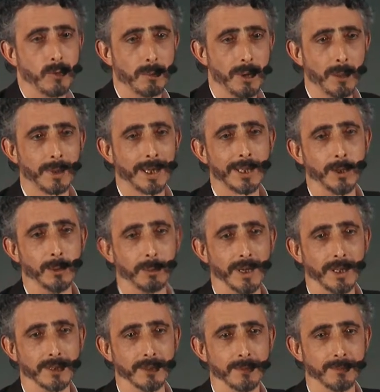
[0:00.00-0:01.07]
Republican
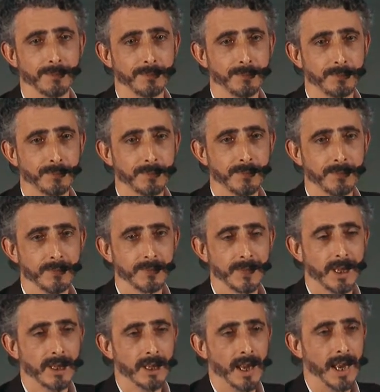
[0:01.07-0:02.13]
person.
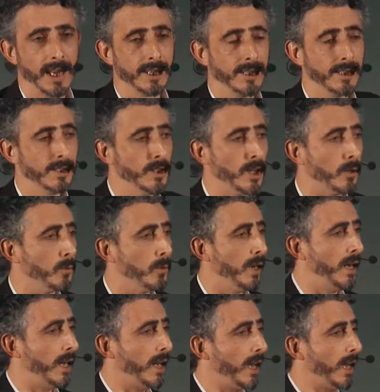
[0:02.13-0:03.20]
And,
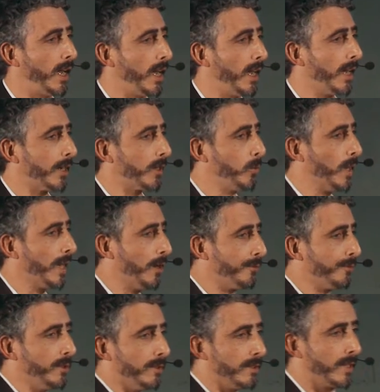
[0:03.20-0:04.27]
quite
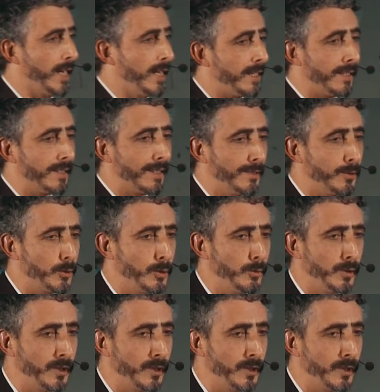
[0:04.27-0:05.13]
often, again, there's two